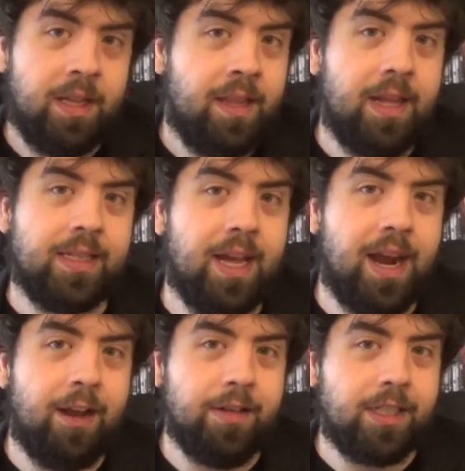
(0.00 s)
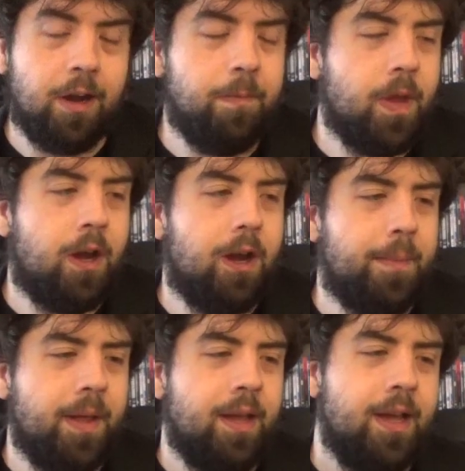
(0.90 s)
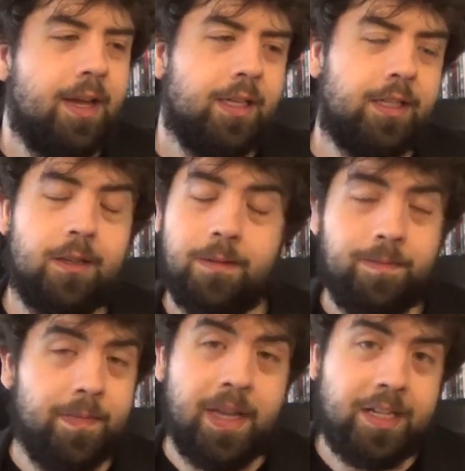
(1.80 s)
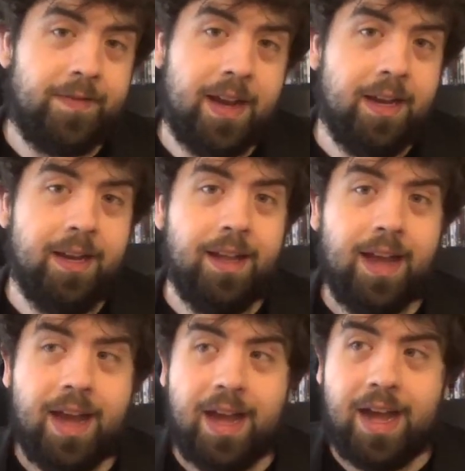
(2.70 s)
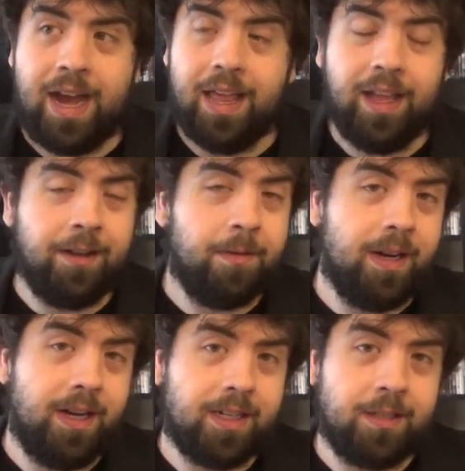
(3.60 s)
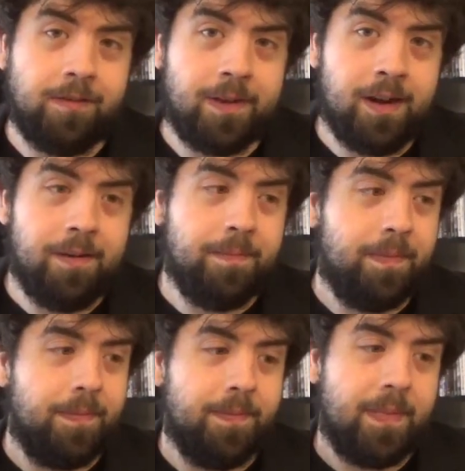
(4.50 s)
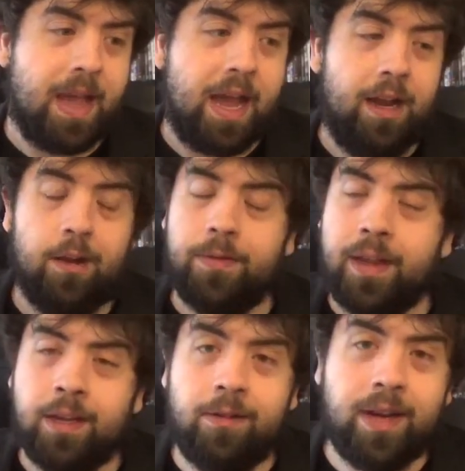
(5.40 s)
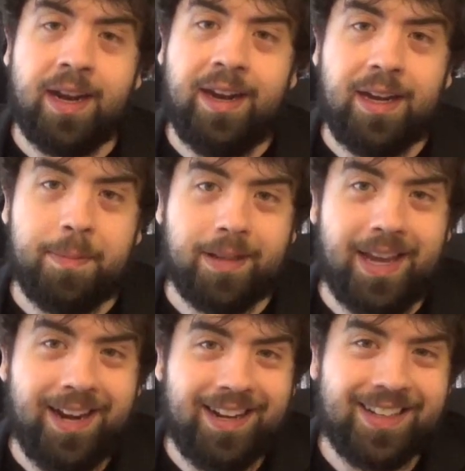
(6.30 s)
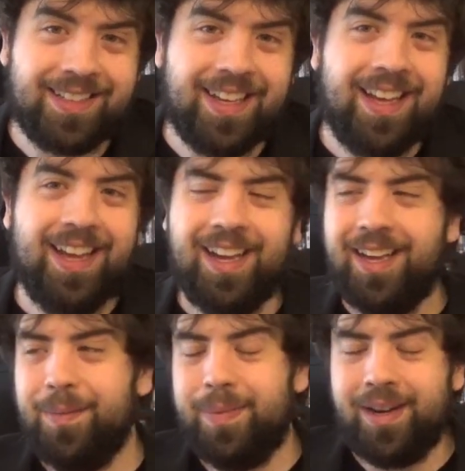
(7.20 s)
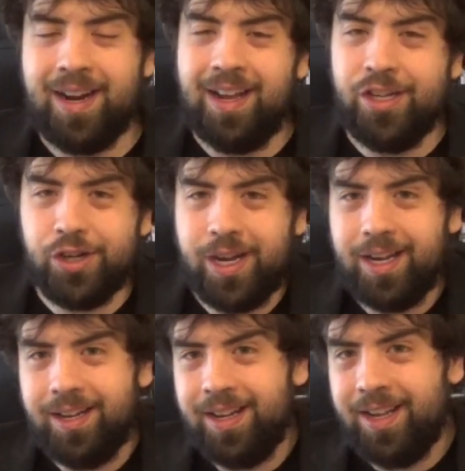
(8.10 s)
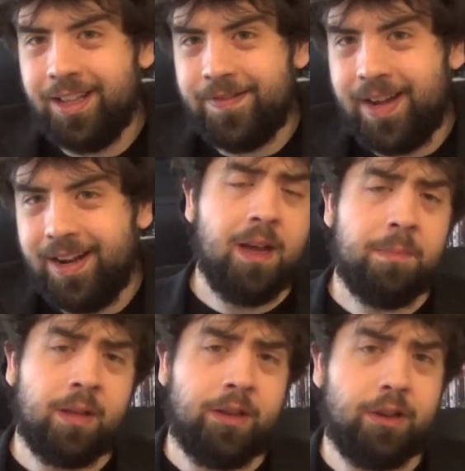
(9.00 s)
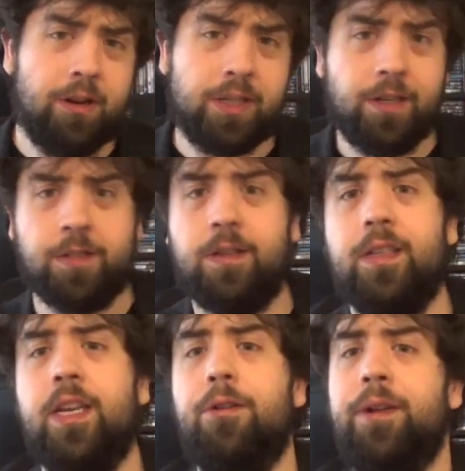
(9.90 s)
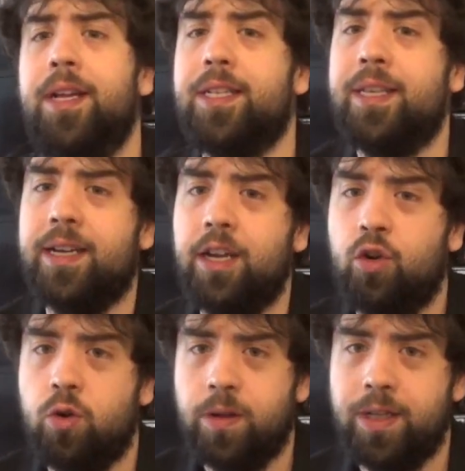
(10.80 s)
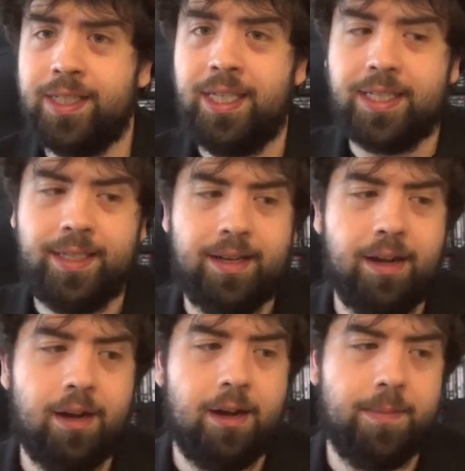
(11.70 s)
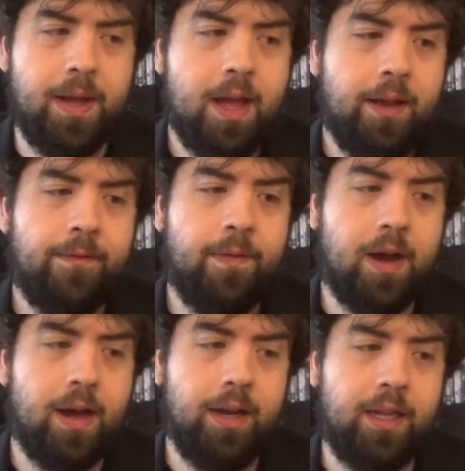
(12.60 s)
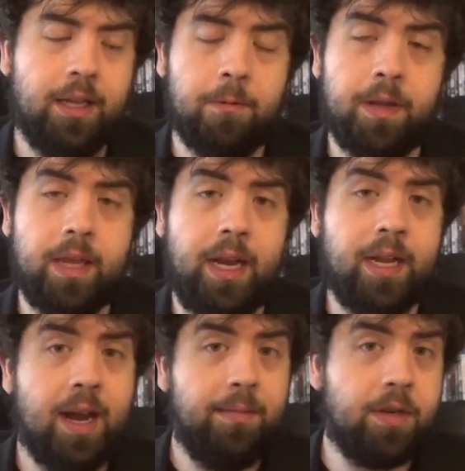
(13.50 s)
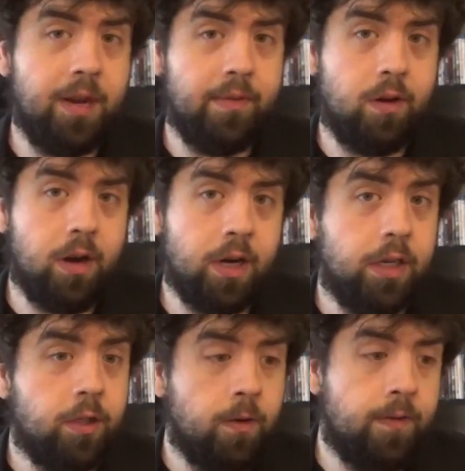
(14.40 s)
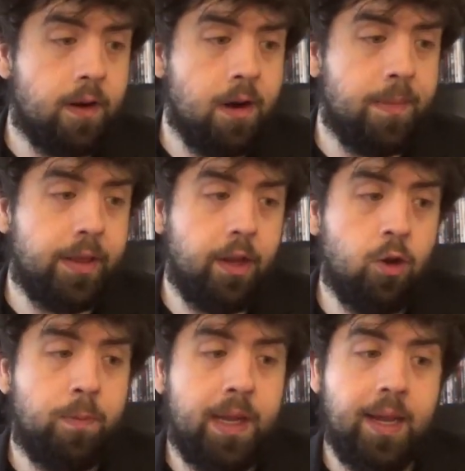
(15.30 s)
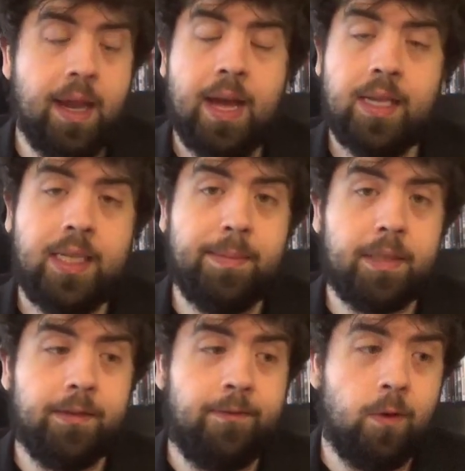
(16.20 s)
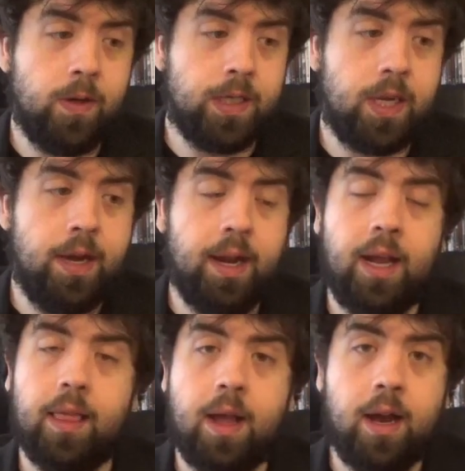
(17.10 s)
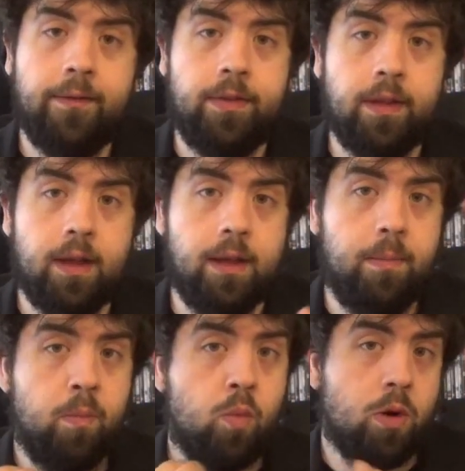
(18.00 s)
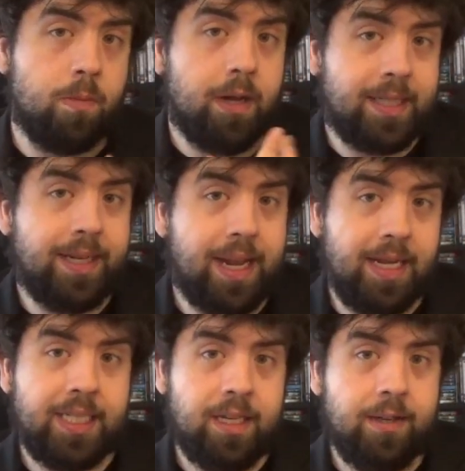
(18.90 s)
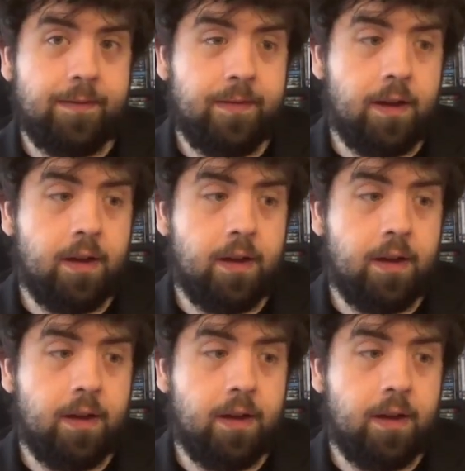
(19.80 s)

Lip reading: That's kind of how these go. It's fine. I like what it is so far. I don't think it'll get any deeper than it is, but I enjoy it. It's fine. Plunderer is also continuing in its second core season, dealing with a time travel arc so far, but the OP seems to focus on a lot of the more present day stuff.